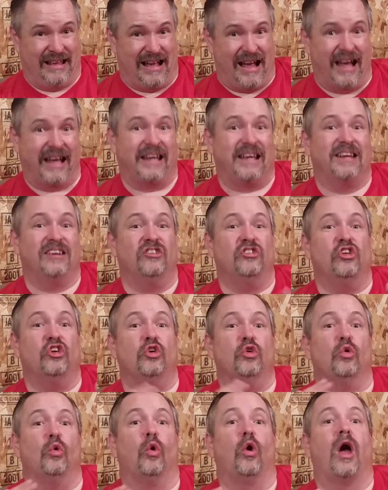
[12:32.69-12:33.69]
I can
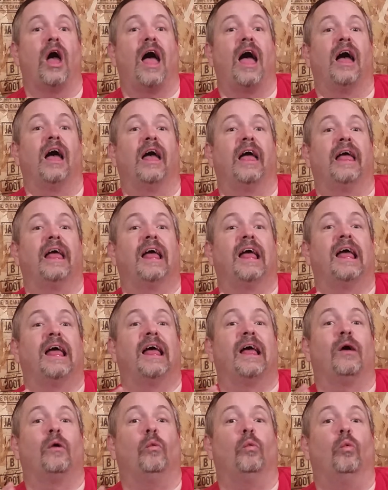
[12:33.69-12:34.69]
do
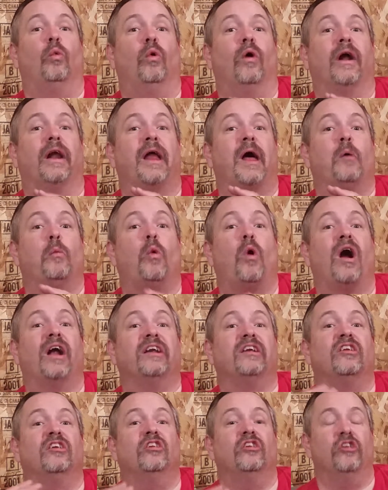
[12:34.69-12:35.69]
what I
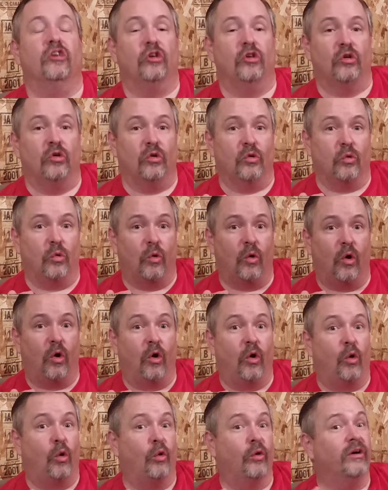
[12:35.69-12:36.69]
want to do,
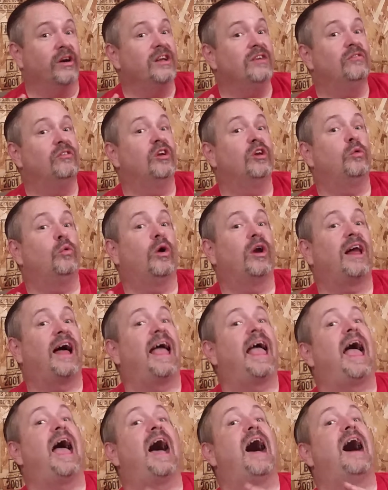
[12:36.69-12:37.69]
or even what
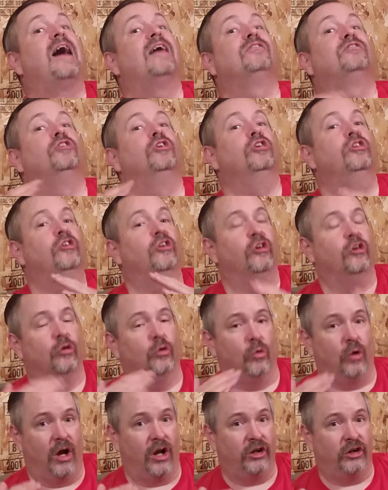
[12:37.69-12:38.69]
I have to
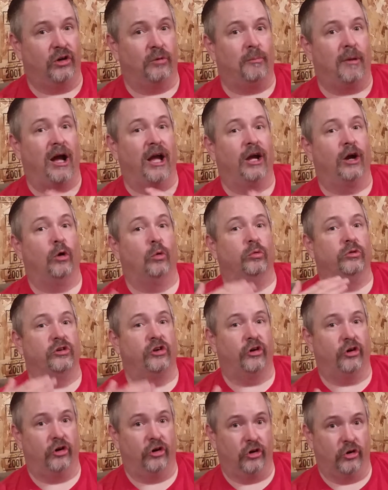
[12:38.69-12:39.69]
do under my own
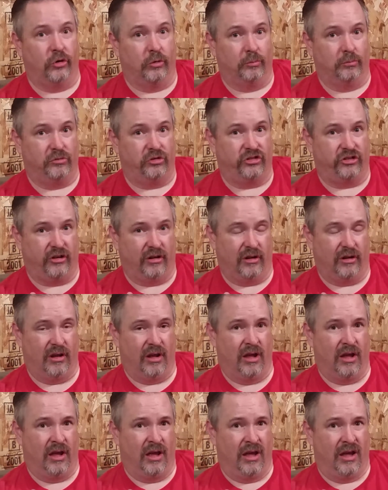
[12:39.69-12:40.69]
terms.
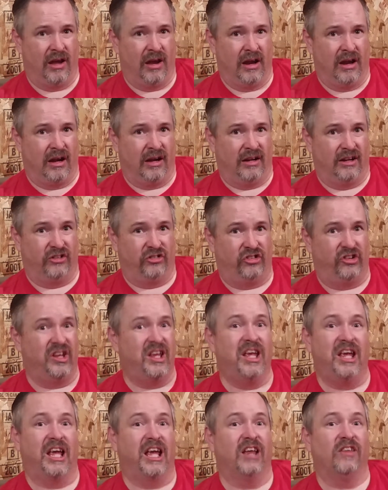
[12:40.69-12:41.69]
And
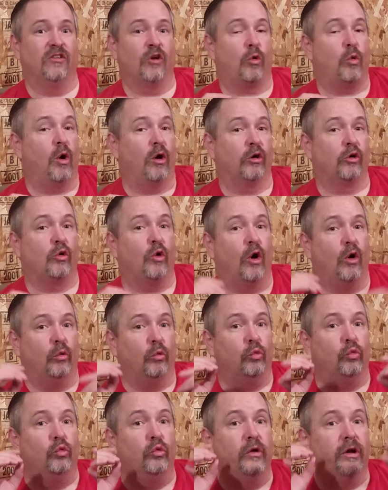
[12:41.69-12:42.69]
see, in the
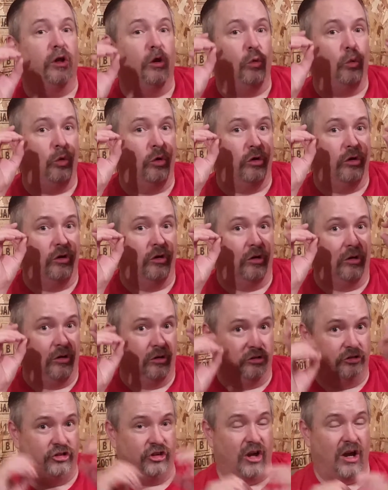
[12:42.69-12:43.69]
quote-unquote real
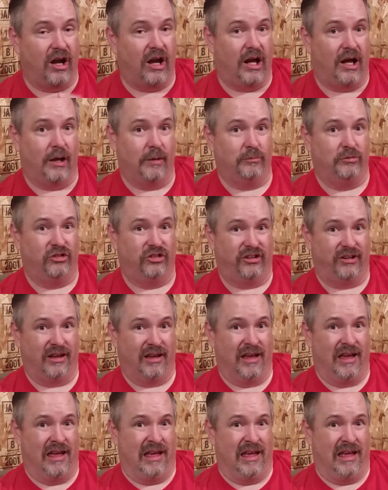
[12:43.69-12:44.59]
world jobs,